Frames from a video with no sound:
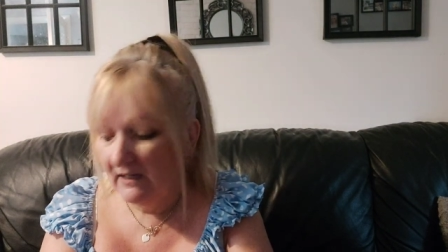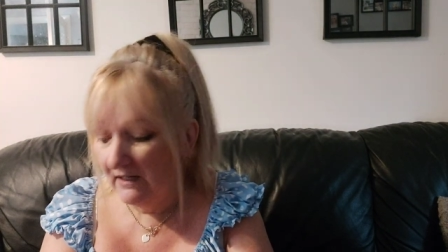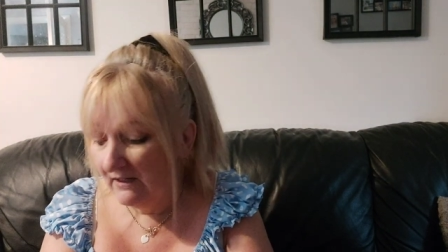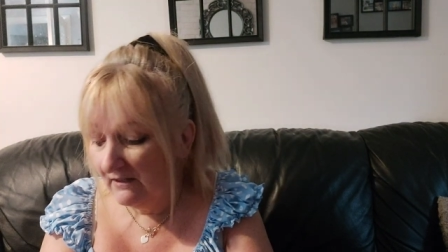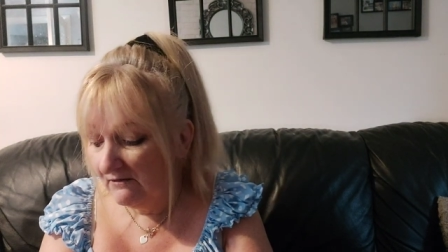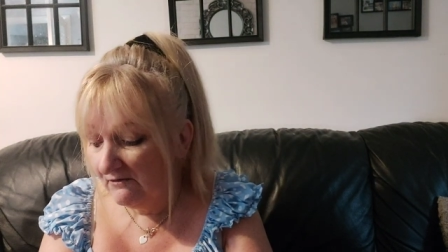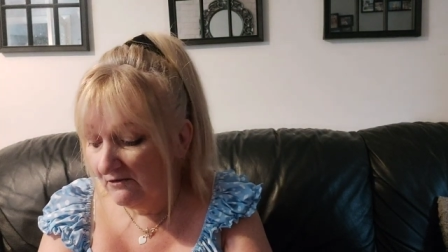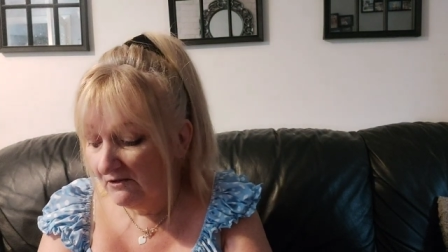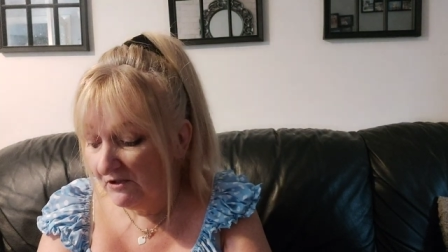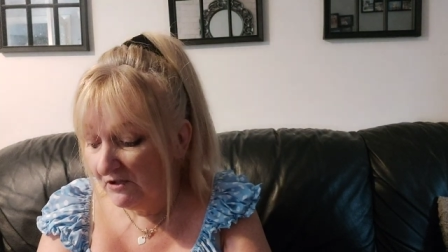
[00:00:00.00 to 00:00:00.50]

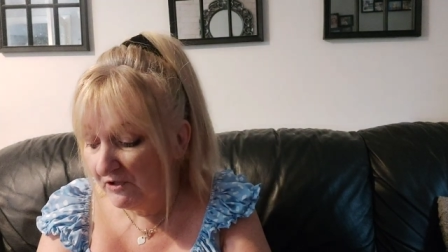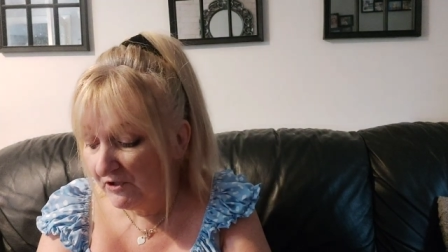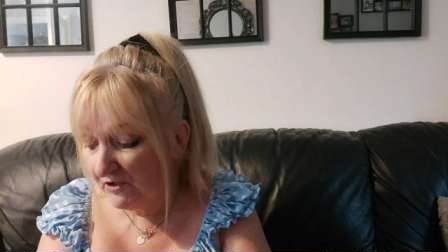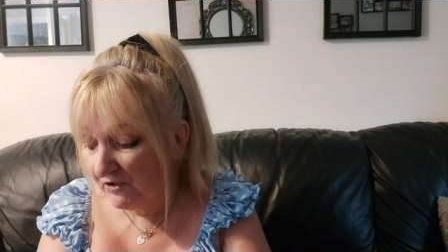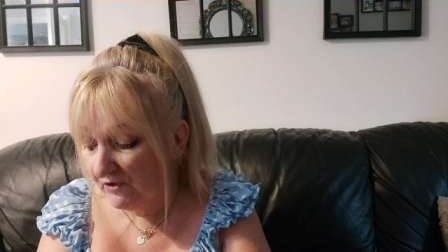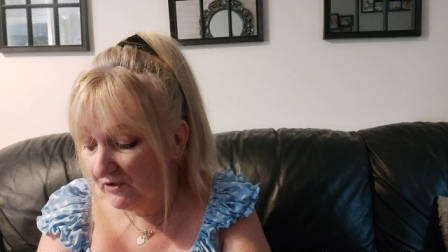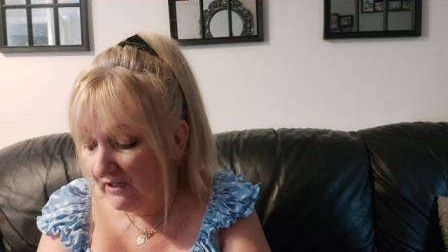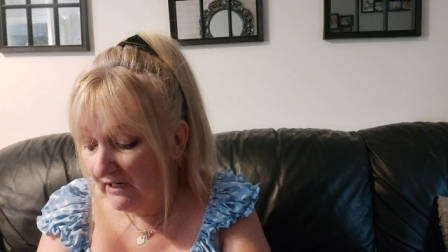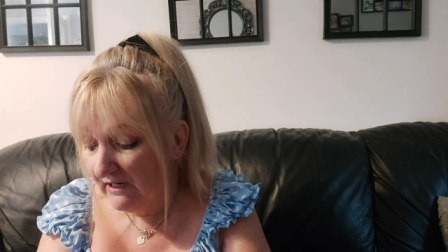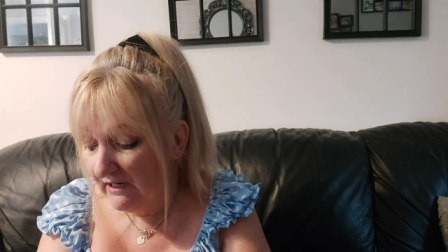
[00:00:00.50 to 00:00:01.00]
and
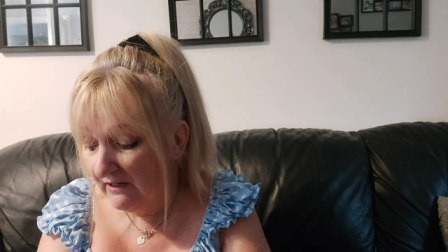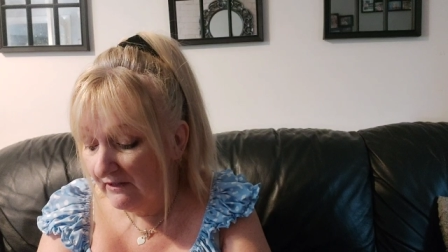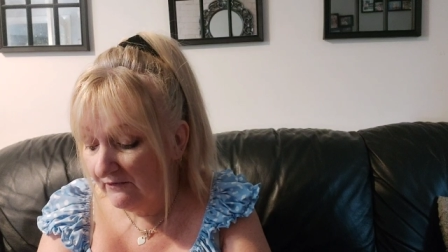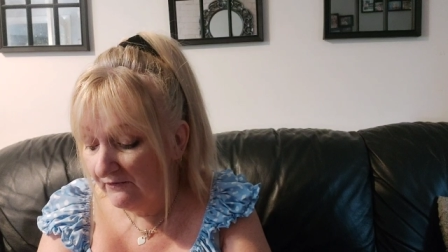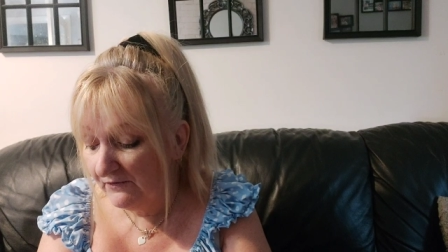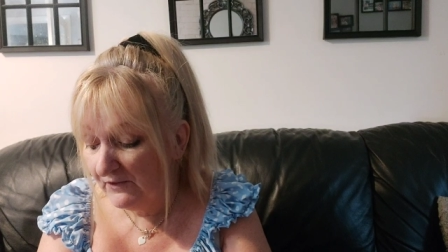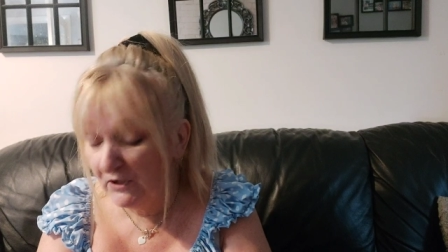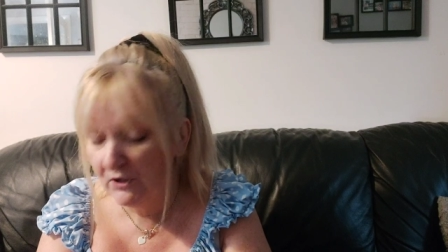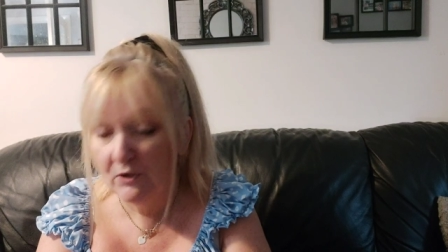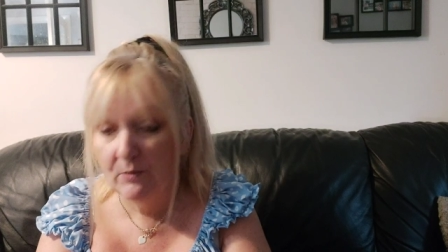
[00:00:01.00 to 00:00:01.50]
yeah,
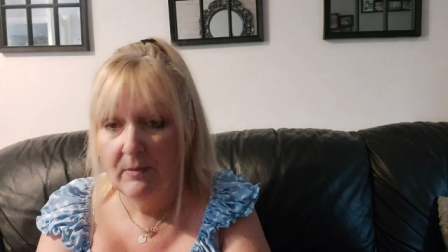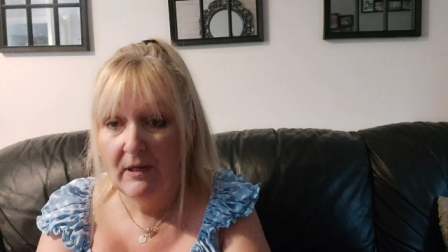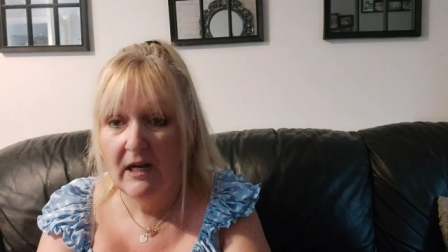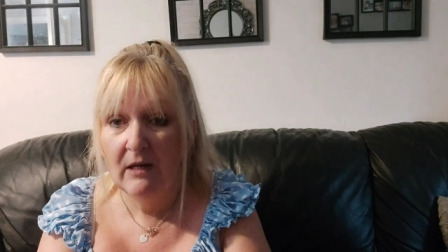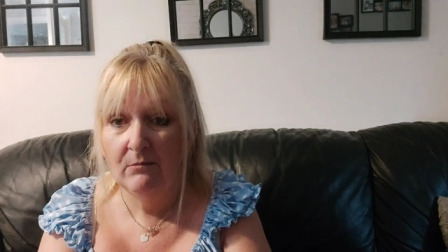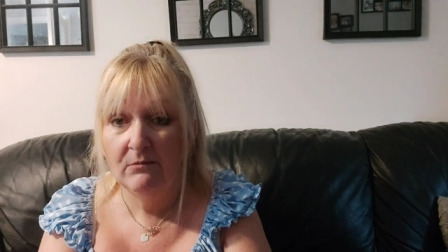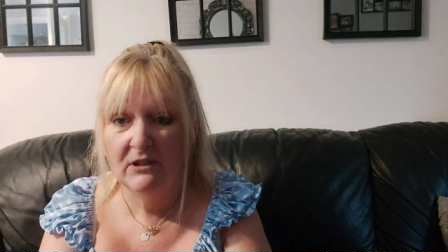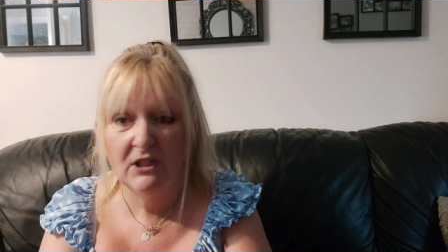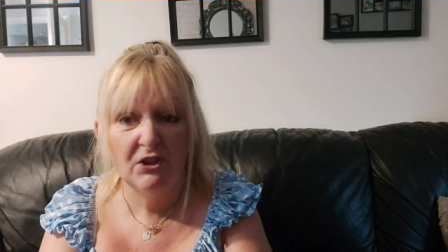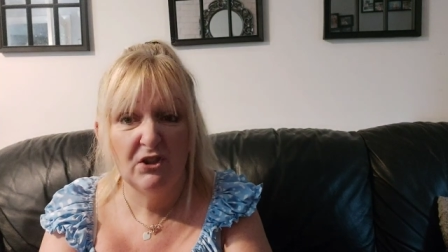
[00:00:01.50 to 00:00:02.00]
for
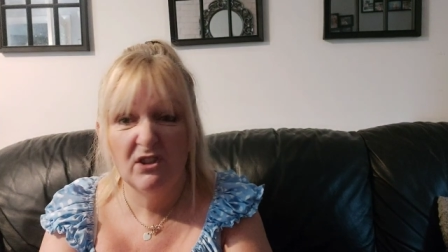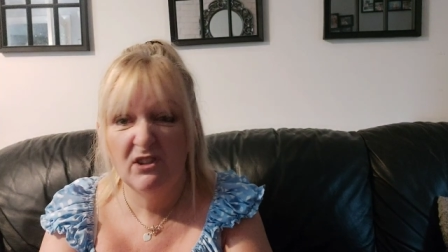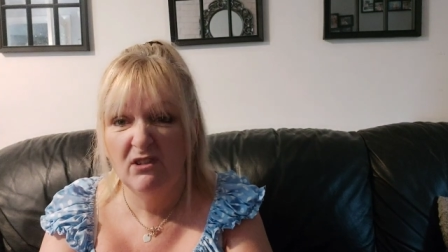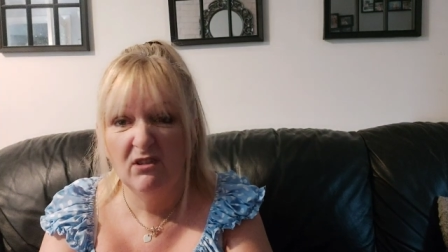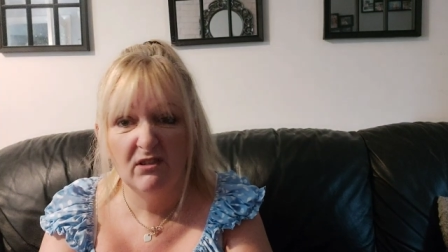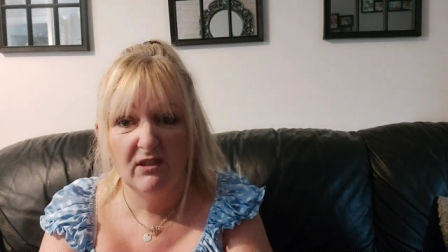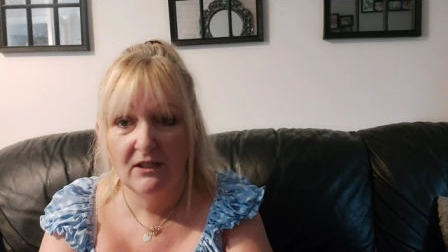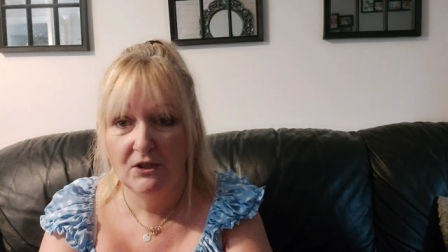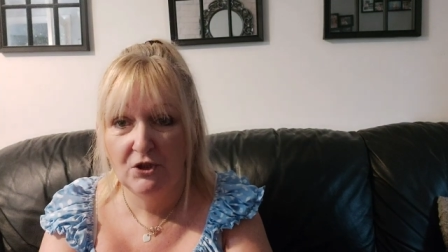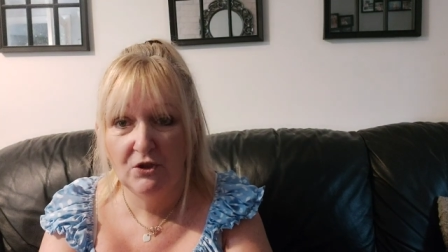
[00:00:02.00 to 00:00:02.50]
£2, I just
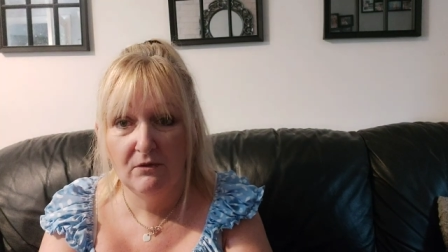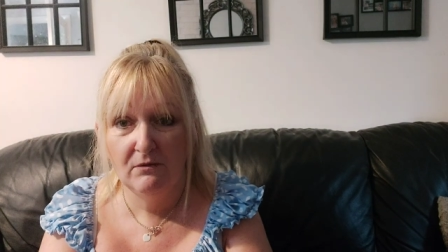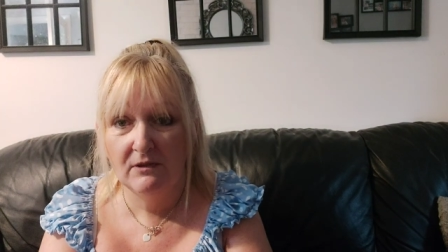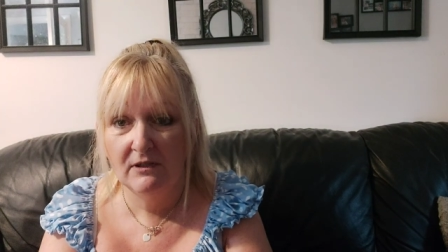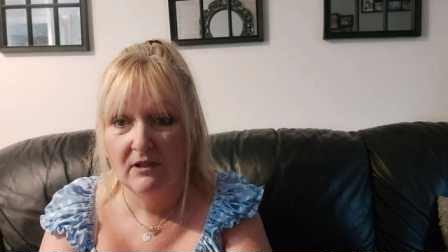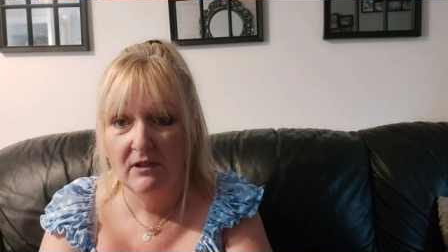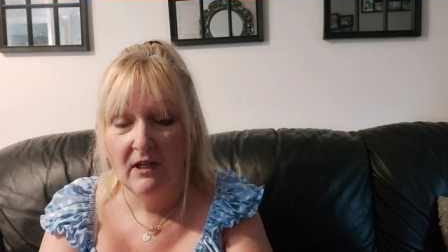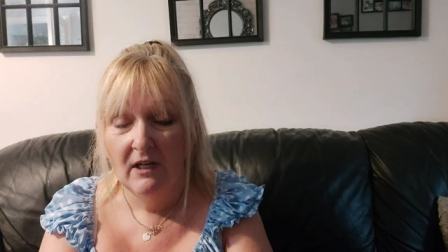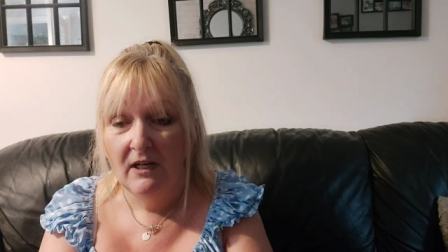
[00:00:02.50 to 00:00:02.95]
thought I'd use